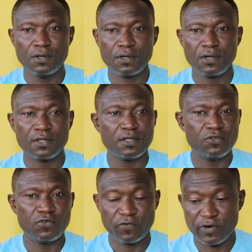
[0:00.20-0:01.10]

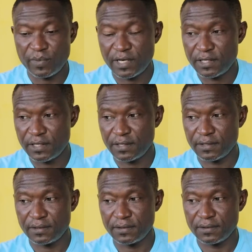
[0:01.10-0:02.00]
Thank you very much.
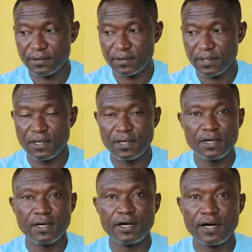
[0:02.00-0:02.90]

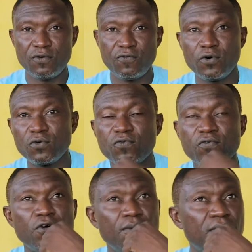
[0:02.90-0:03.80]
A hard fought
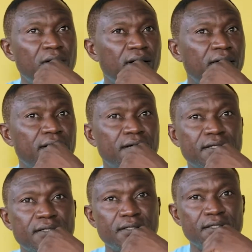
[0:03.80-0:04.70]
from
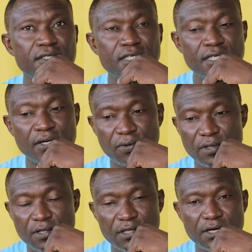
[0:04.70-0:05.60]
Jinja
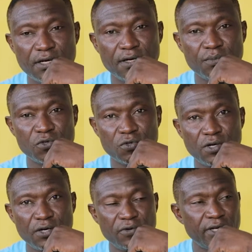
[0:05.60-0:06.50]
with
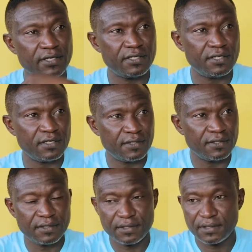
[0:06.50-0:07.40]
Busoga United.
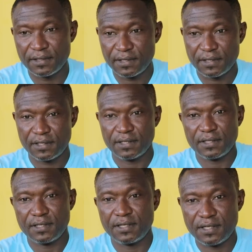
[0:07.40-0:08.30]

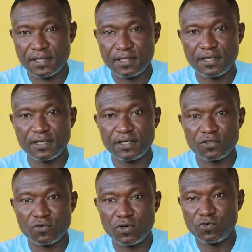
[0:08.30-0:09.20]
And I think
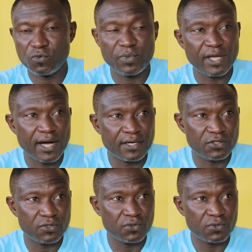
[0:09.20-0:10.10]
it's going to be hard
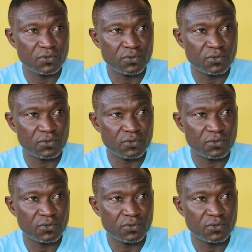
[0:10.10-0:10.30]
too